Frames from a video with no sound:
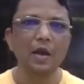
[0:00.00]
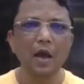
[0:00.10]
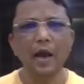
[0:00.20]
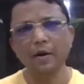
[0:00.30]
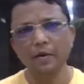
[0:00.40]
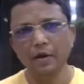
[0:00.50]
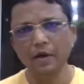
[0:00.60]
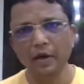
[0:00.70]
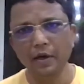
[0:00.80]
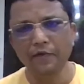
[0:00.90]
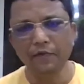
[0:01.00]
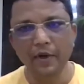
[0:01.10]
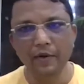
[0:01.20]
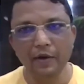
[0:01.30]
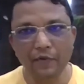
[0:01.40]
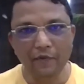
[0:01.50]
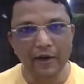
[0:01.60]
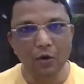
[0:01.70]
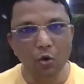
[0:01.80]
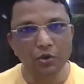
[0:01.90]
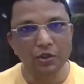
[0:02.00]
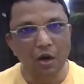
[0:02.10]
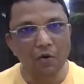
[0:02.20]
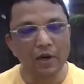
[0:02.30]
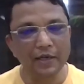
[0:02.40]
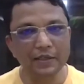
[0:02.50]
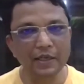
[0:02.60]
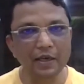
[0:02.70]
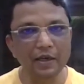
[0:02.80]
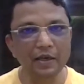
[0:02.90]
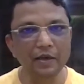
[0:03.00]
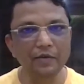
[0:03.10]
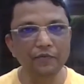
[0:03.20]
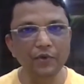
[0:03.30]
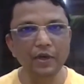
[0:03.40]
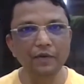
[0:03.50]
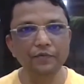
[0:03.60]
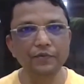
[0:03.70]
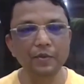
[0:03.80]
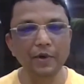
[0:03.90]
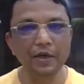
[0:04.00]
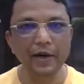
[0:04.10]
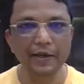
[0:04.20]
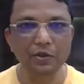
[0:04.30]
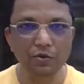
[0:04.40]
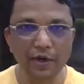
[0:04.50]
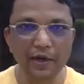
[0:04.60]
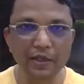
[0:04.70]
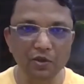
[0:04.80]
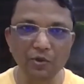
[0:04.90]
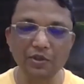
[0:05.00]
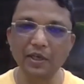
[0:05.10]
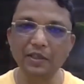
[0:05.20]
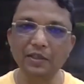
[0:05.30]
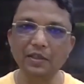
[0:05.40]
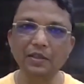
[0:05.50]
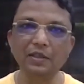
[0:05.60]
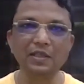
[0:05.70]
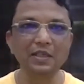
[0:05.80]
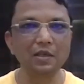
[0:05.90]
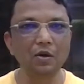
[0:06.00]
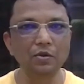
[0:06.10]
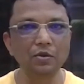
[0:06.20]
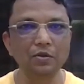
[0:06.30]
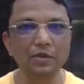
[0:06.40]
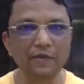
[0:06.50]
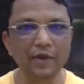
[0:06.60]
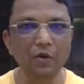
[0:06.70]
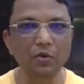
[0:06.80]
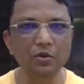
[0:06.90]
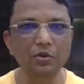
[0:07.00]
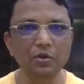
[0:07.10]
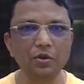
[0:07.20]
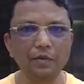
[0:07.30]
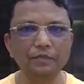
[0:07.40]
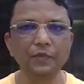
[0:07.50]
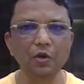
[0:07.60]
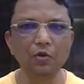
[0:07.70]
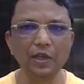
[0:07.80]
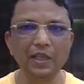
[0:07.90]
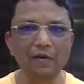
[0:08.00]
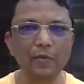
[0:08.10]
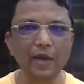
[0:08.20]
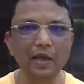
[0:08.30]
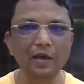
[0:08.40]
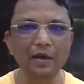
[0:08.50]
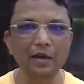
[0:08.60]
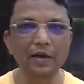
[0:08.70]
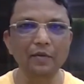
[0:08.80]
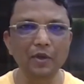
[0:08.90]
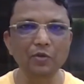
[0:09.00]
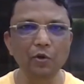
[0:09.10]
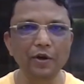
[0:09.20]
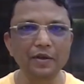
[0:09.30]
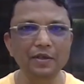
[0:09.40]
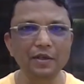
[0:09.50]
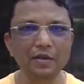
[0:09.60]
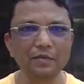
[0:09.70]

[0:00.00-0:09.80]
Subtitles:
And if the weight goes down, let's say if somebody tries to create the super stretch jeans in 6 ounce or 7 ounce, do you think that will make it much more interesting?